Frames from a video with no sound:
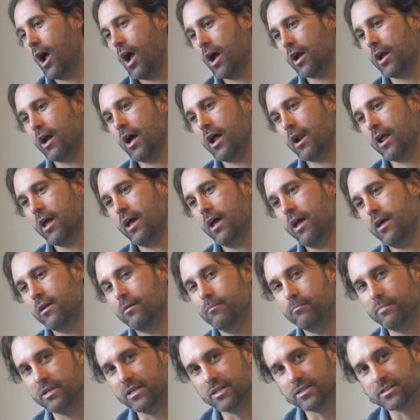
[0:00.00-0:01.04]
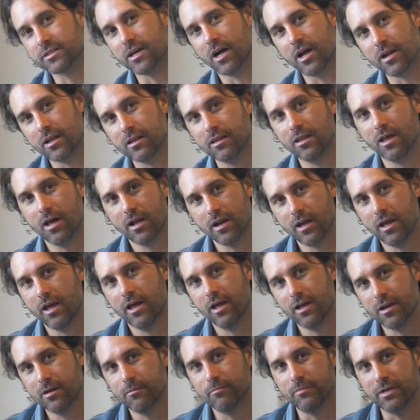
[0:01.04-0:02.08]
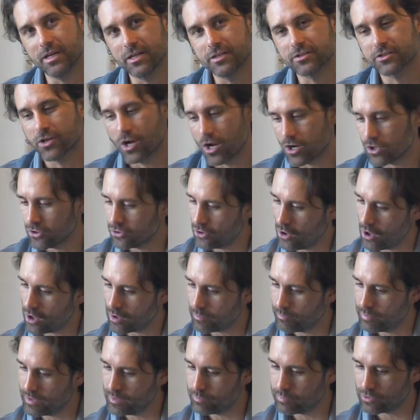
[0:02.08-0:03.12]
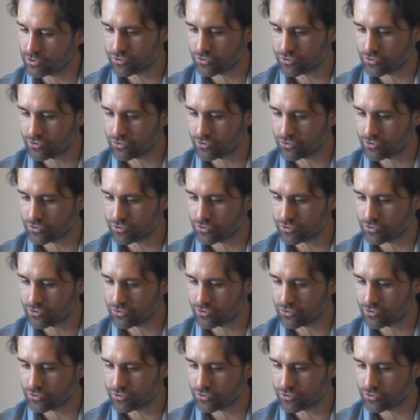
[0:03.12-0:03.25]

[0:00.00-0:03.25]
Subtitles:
got an enemy, got a lot of enemies, got a lot of people